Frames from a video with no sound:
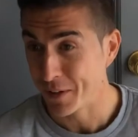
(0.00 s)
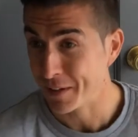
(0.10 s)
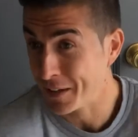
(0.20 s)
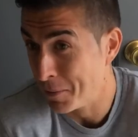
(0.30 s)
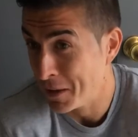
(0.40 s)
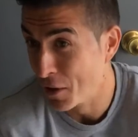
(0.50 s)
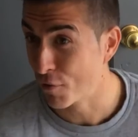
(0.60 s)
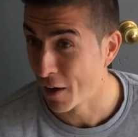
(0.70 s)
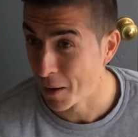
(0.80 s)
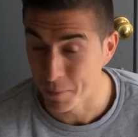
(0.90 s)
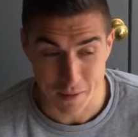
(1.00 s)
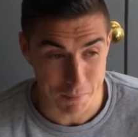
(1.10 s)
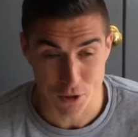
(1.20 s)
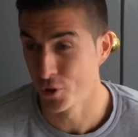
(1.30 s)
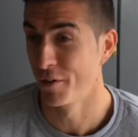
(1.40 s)
need to be near family and
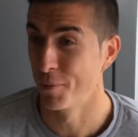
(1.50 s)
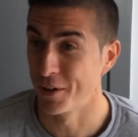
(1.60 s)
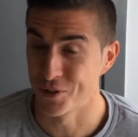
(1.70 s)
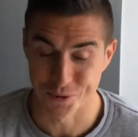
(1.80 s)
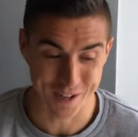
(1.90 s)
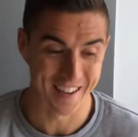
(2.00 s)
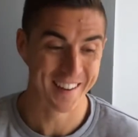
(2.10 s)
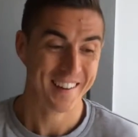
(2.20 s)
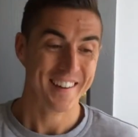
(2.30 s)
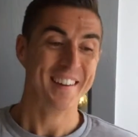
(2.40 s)
make sure everybody's okay.